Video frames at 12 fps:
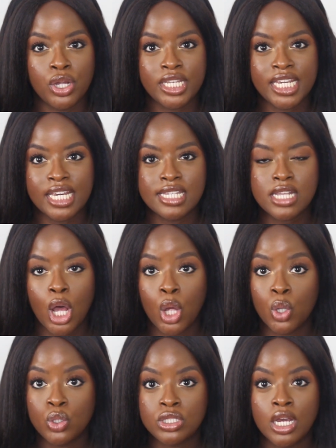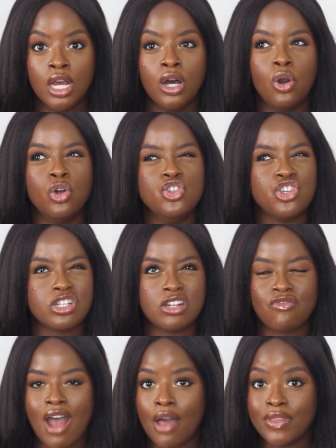1 year old, or just
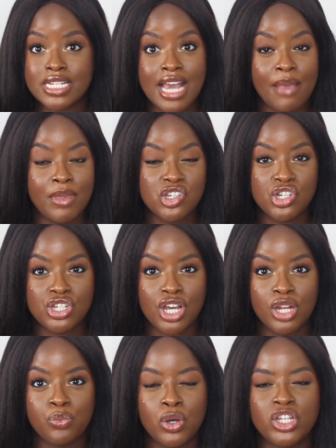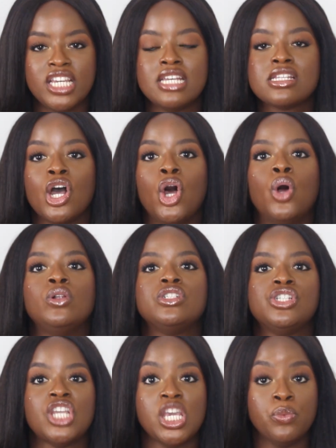around the time that she turned 1 year
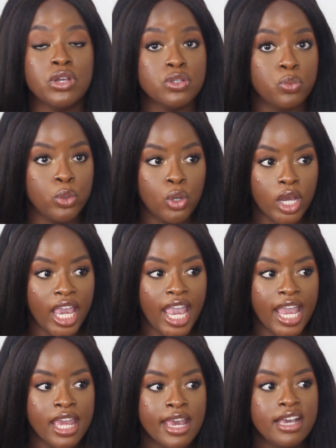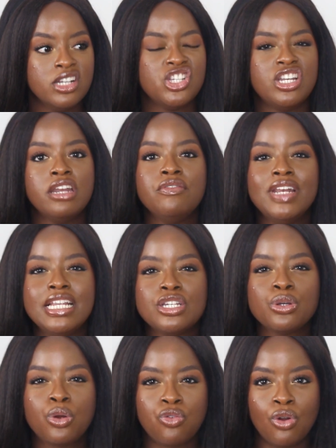old, she was walking. She didn't really
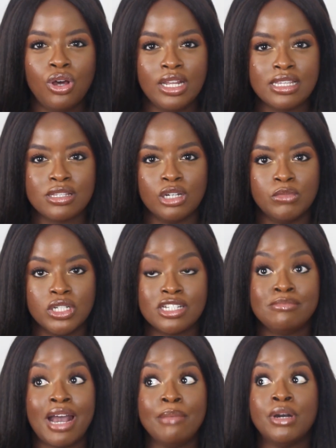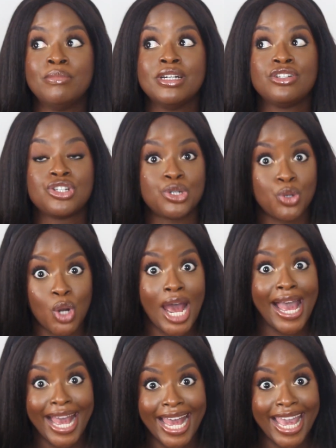do crawling so much, and my mum
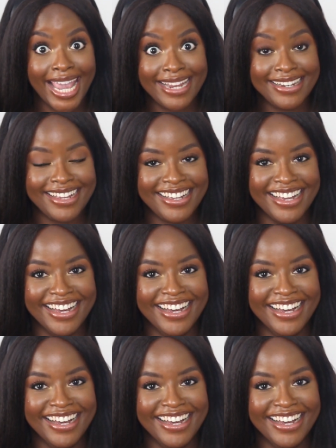tried.